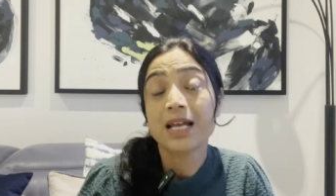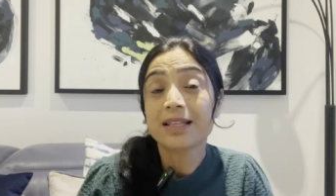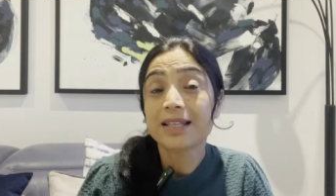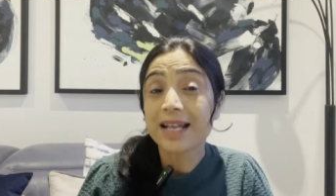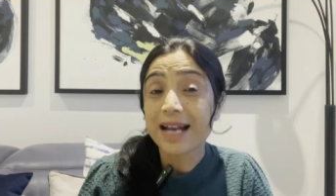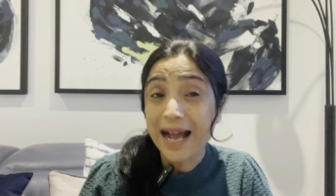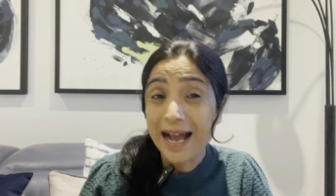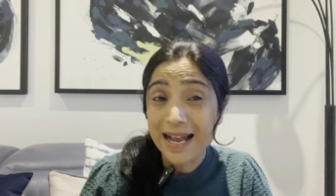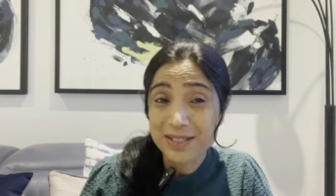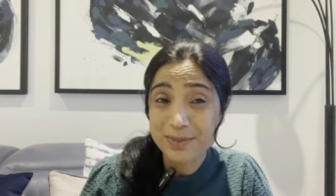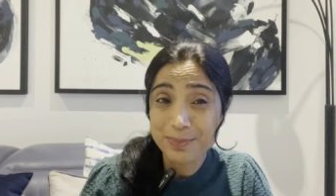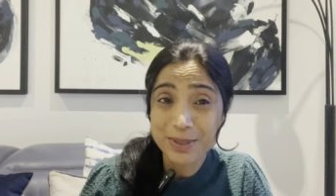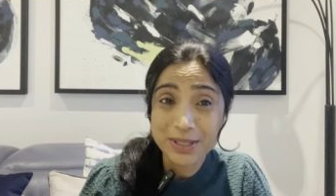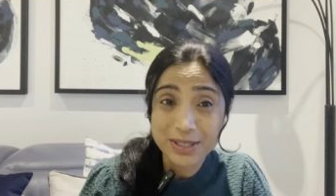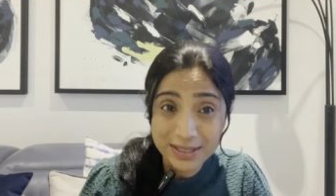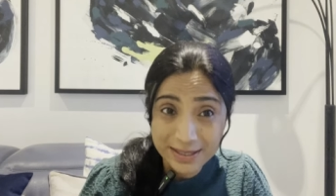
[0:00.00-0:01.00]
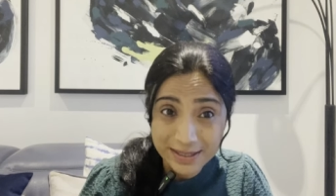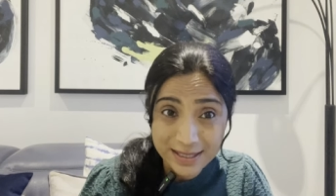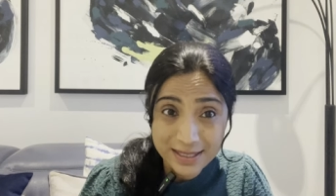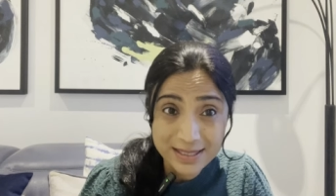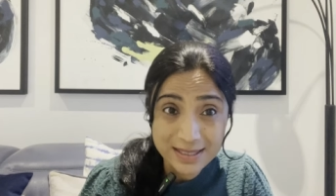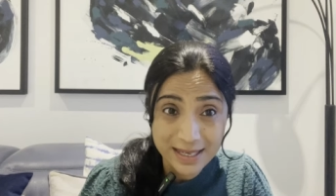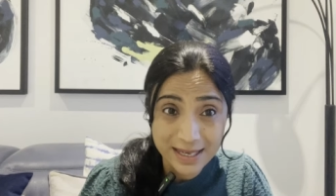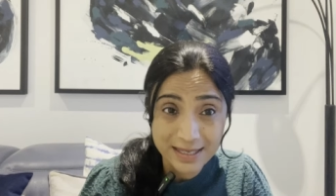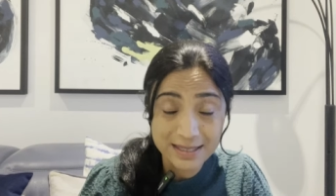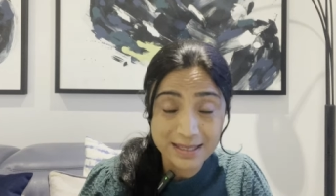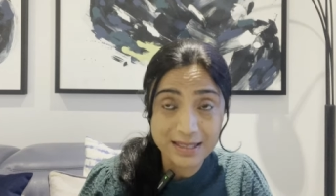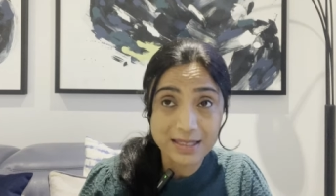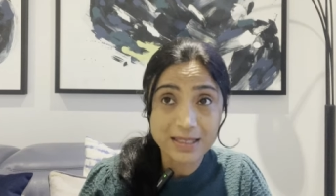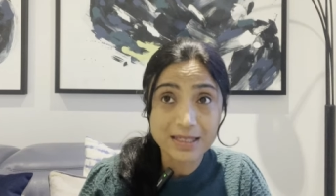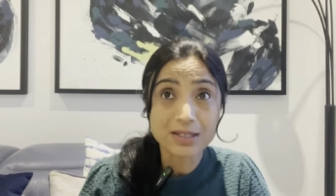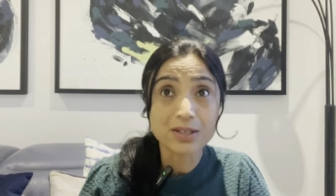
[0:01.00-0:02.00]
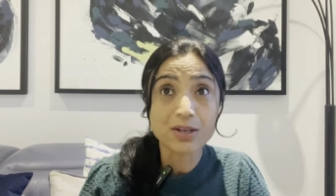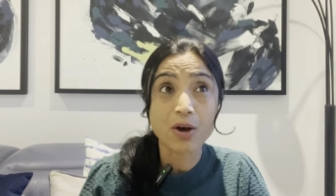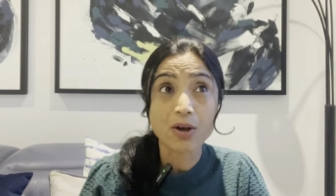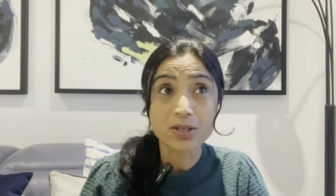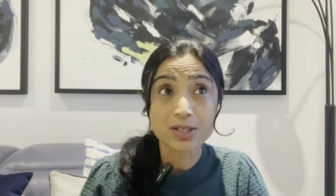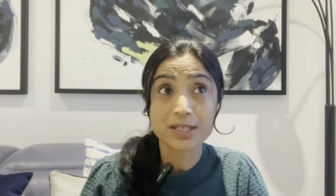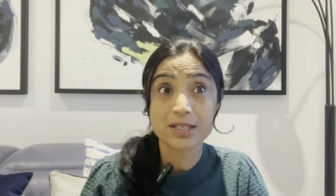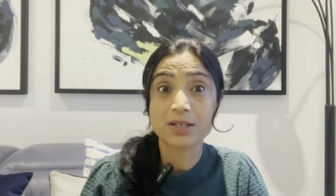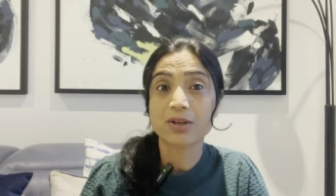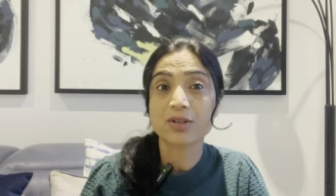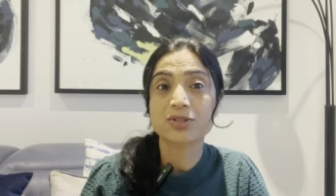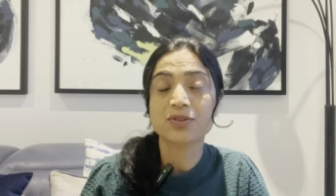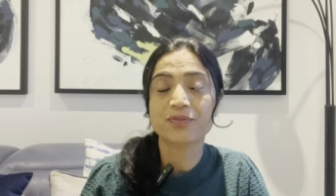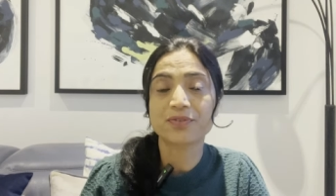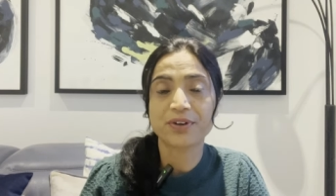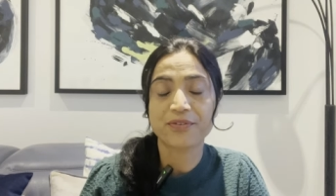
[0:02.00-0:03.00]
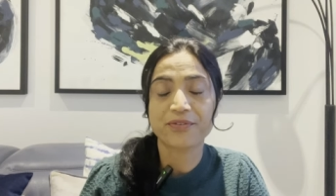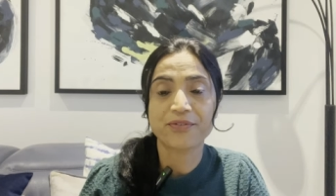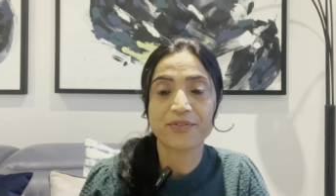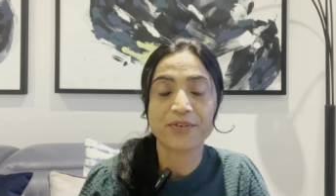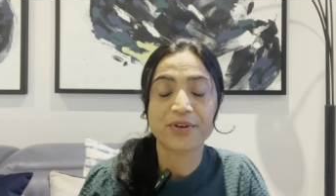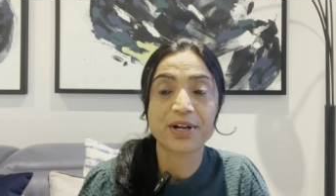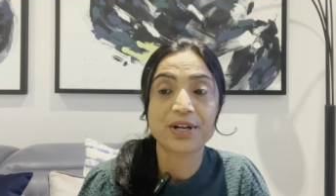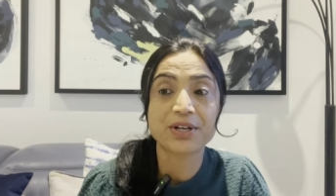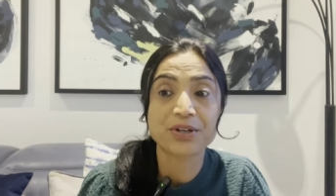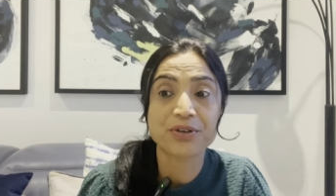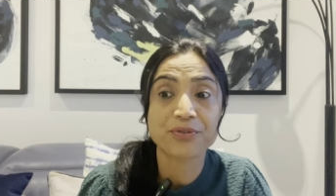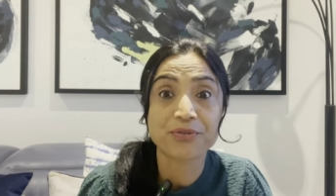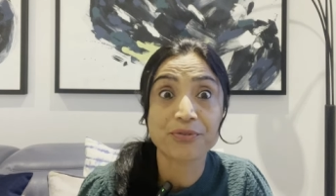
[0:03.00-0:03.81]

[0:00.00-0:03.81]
there has been recently lots and lots of different